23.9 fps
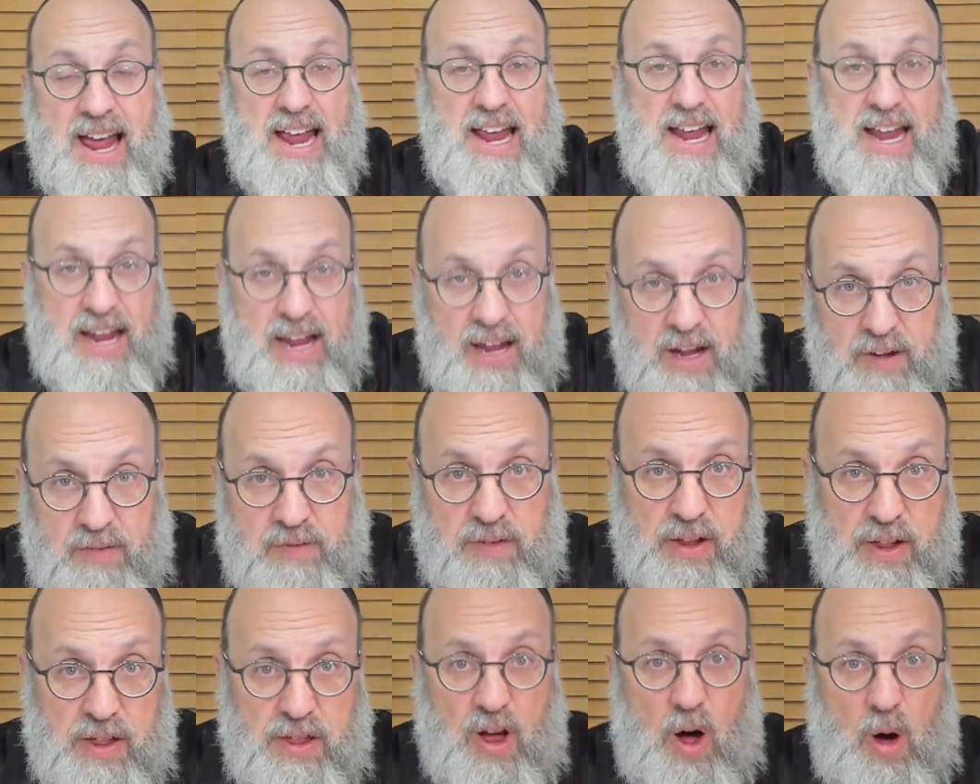
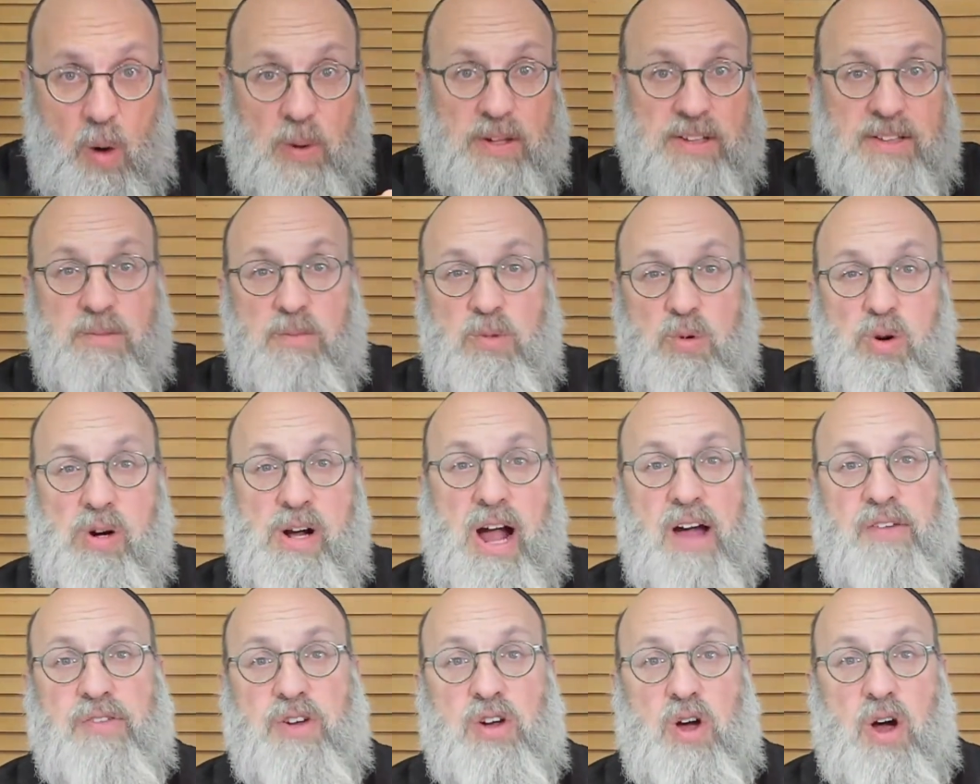even though it's
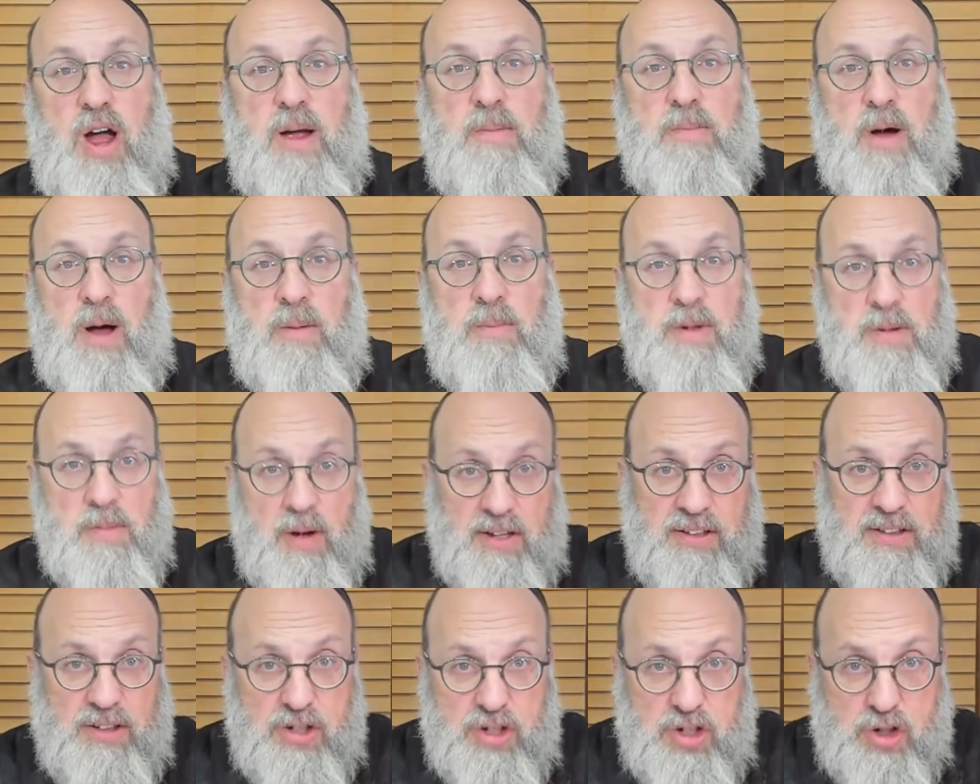Mukaf Chayma,
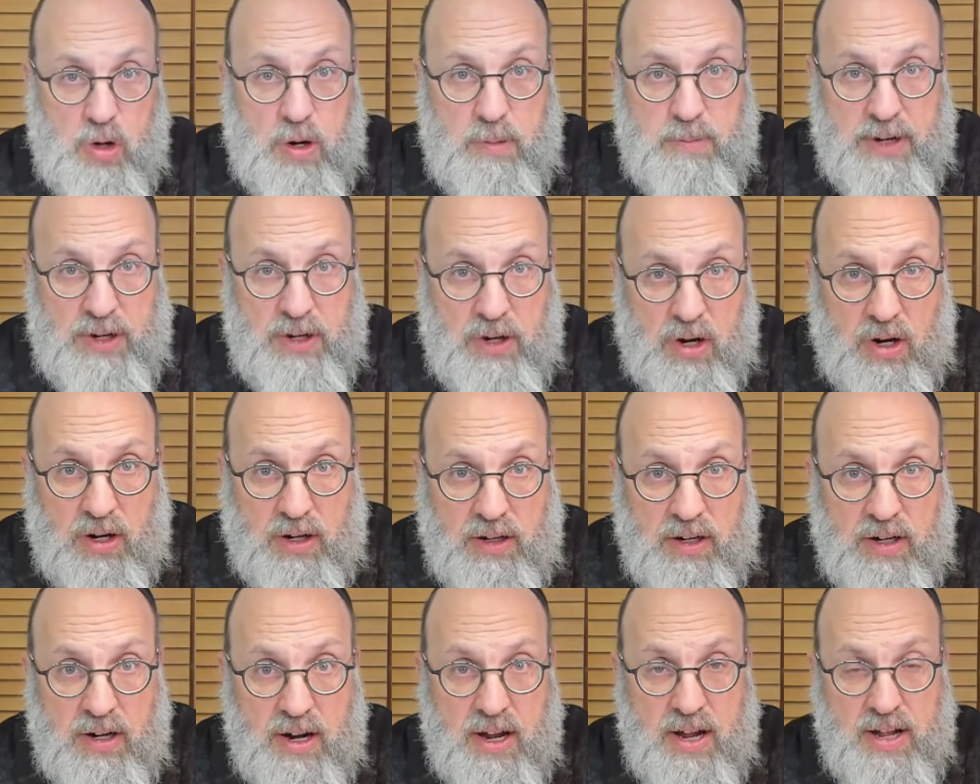Mimais Yehoshua ben
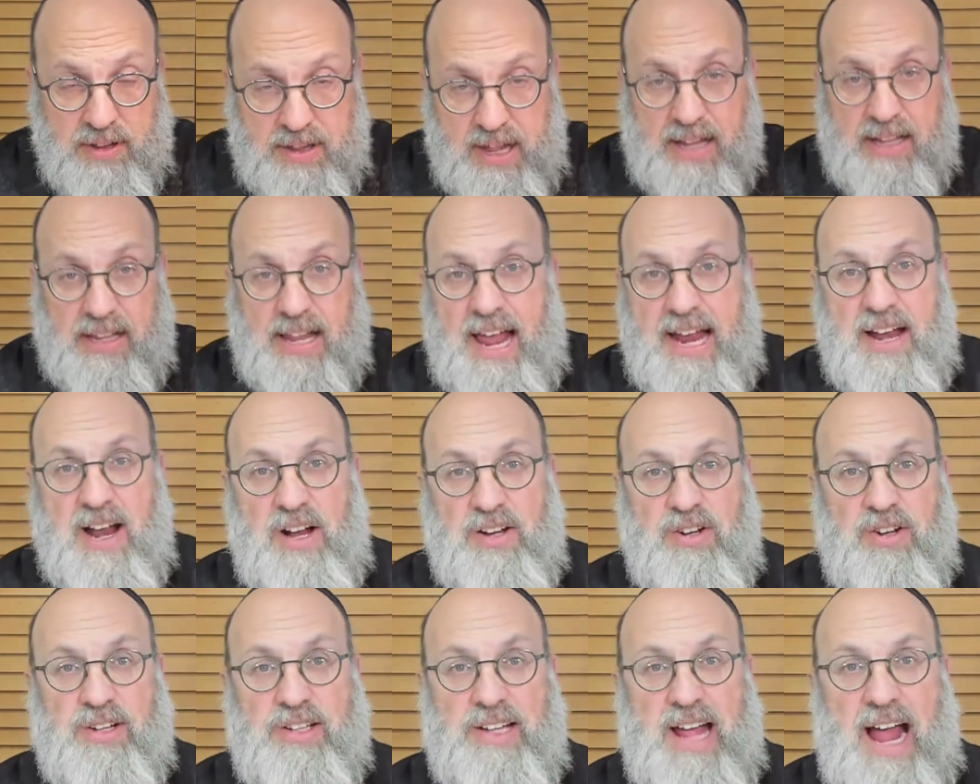Nun, they lay
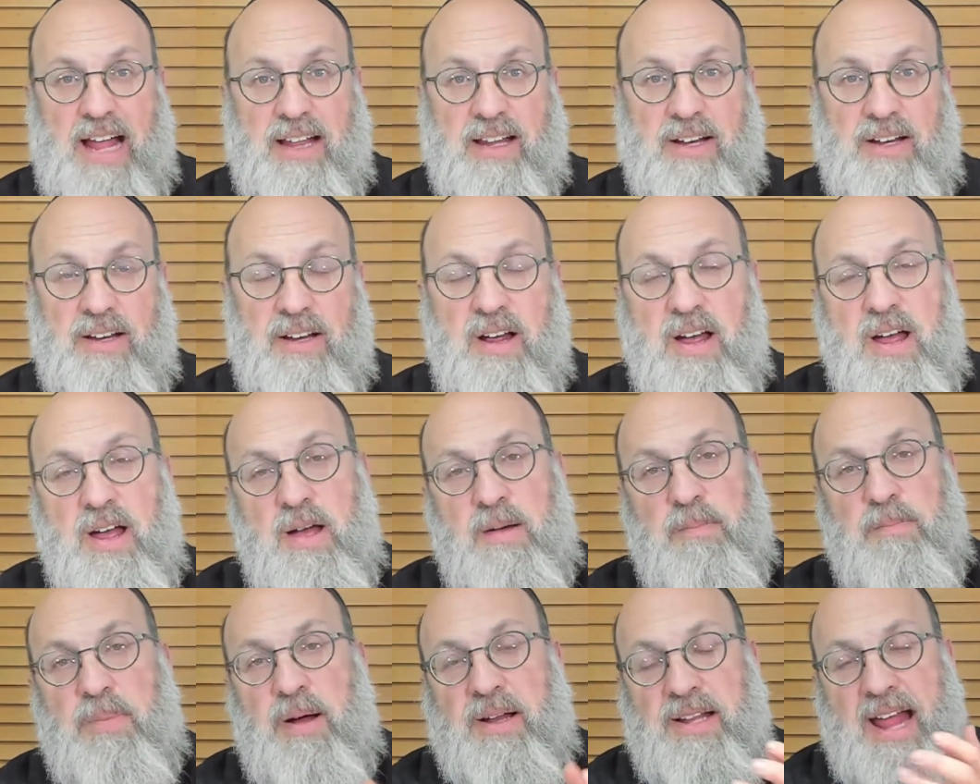on Yudalit.
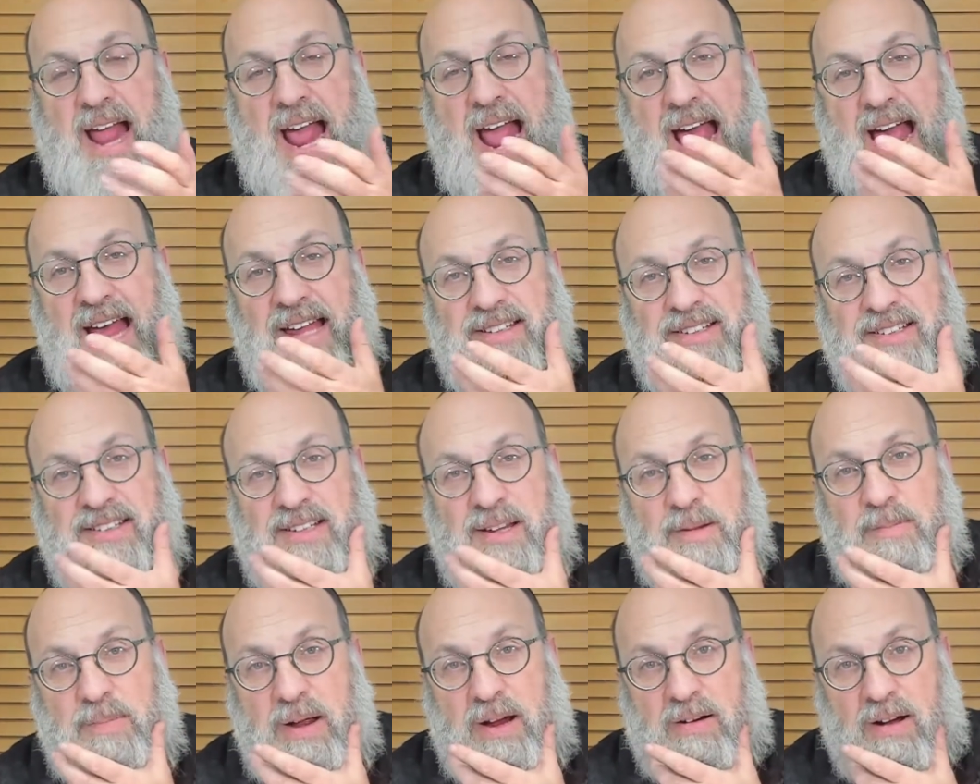But asks
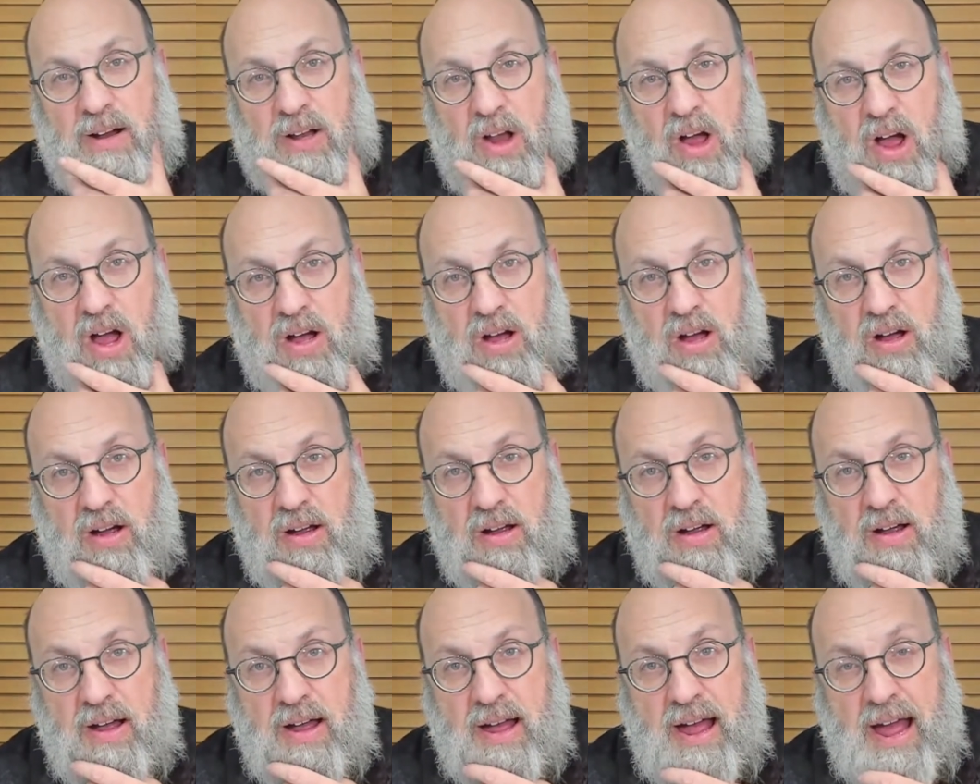to be Alacha.
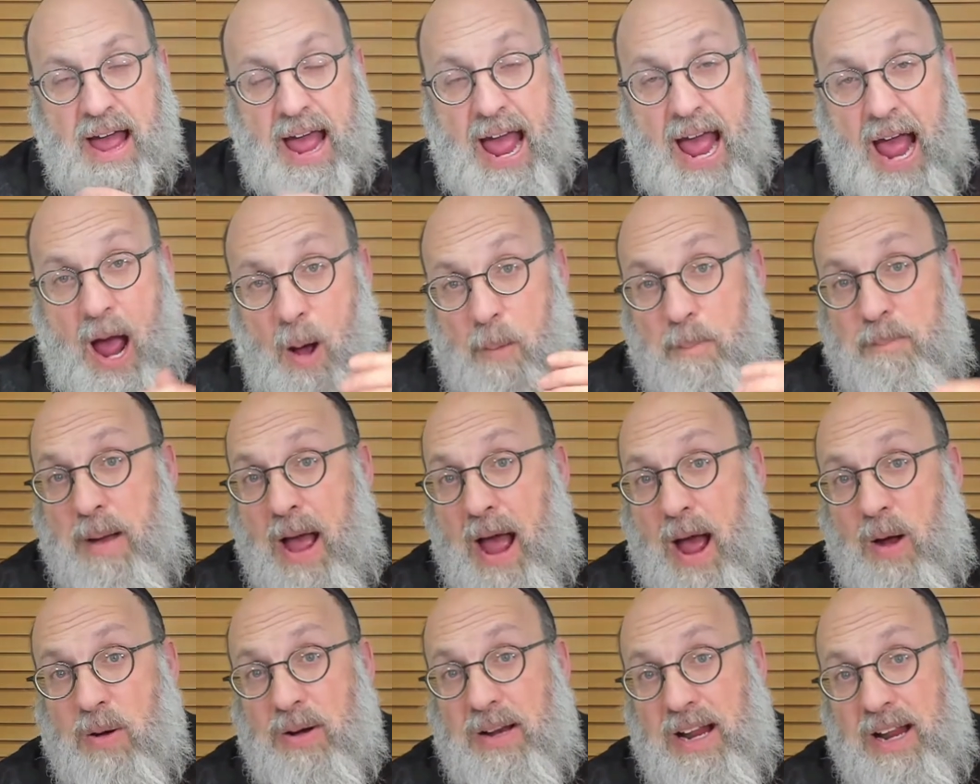How
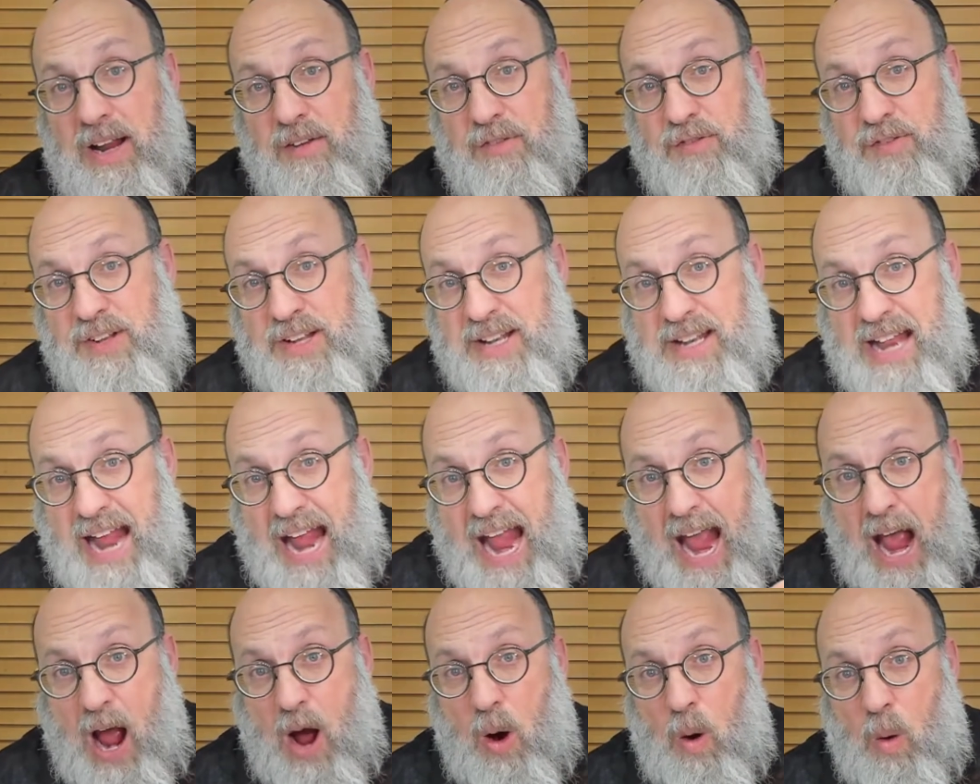about if
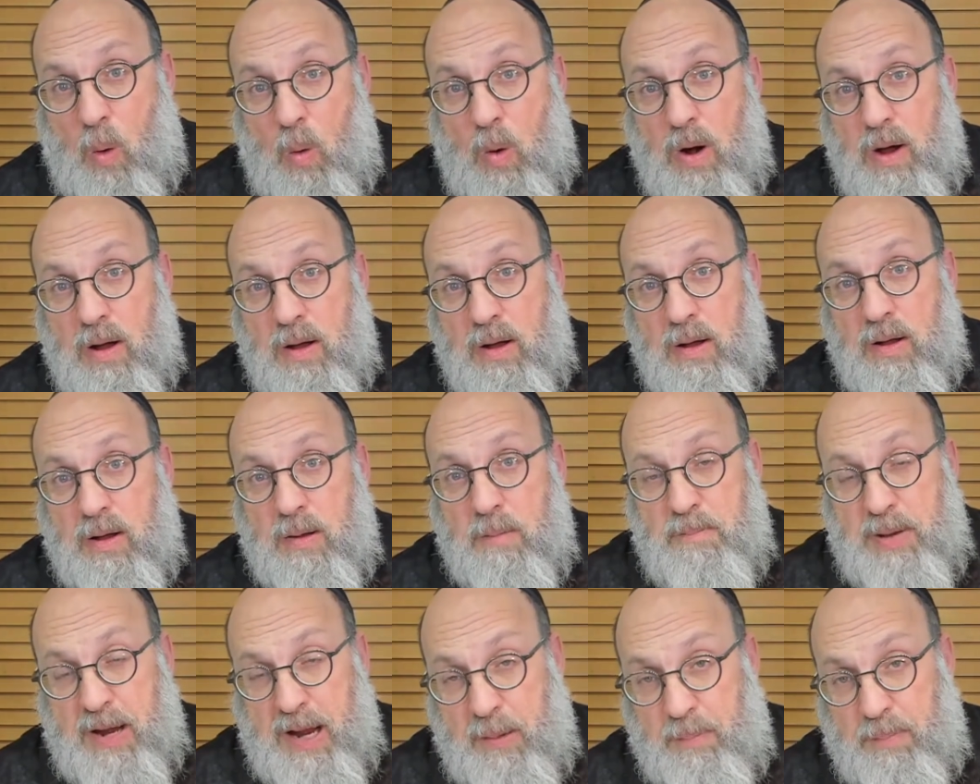now
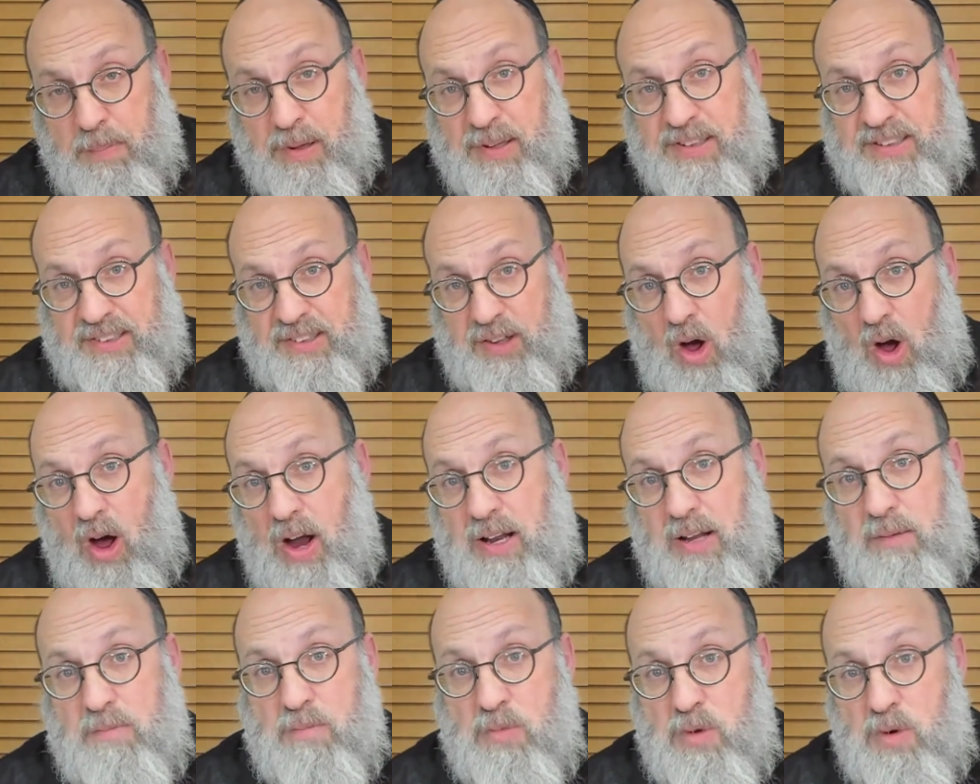people
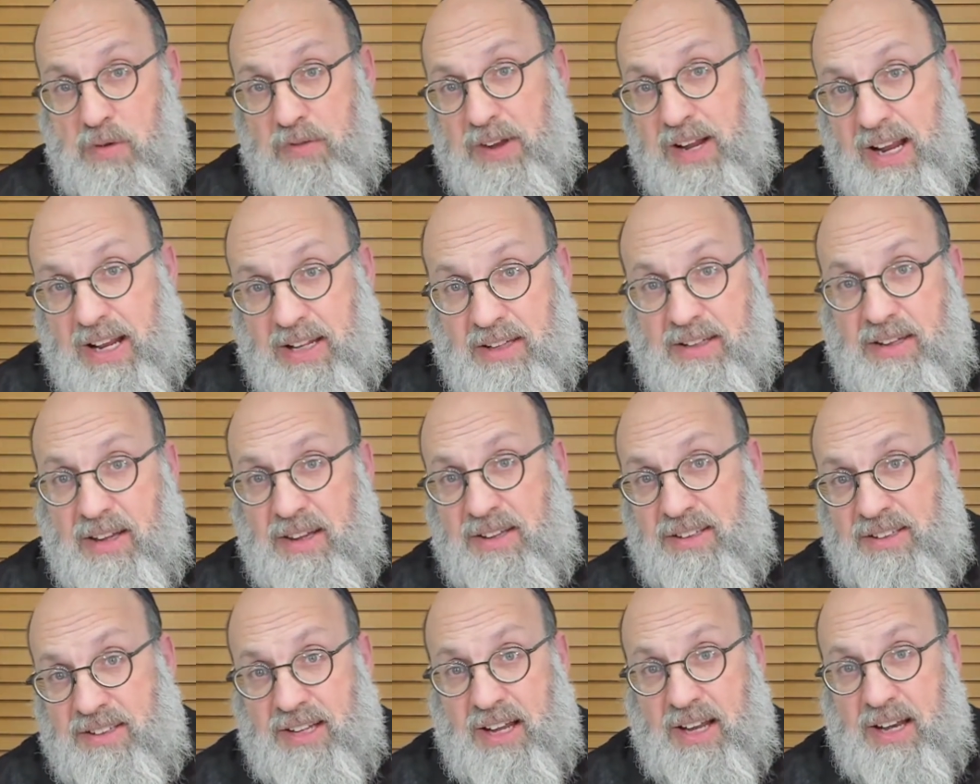started moving into
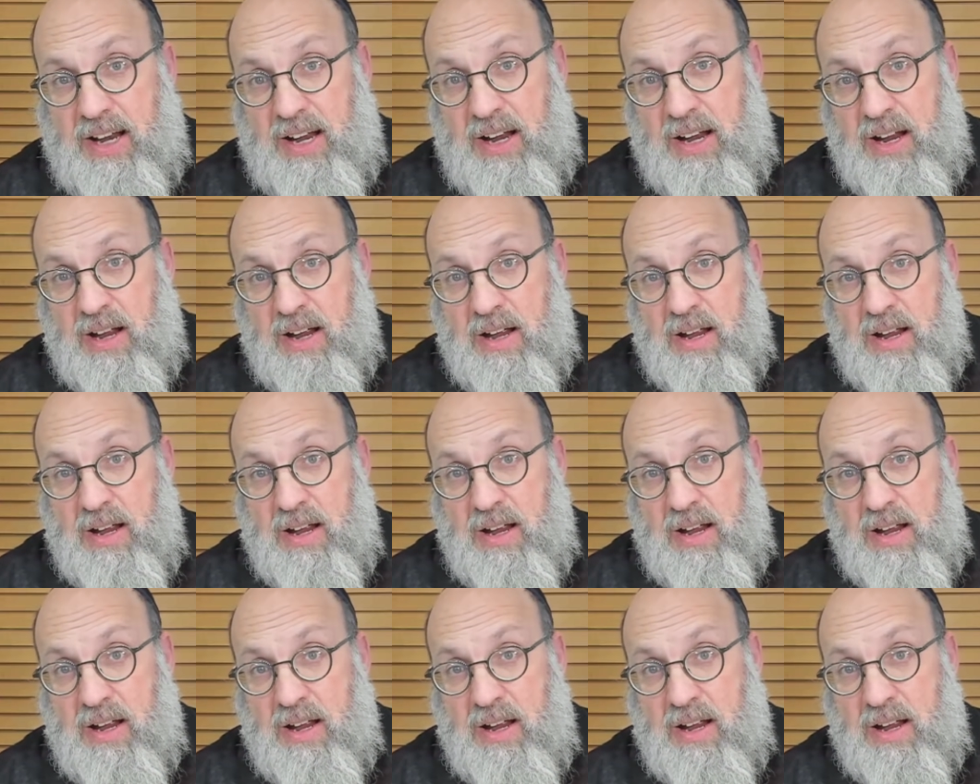the city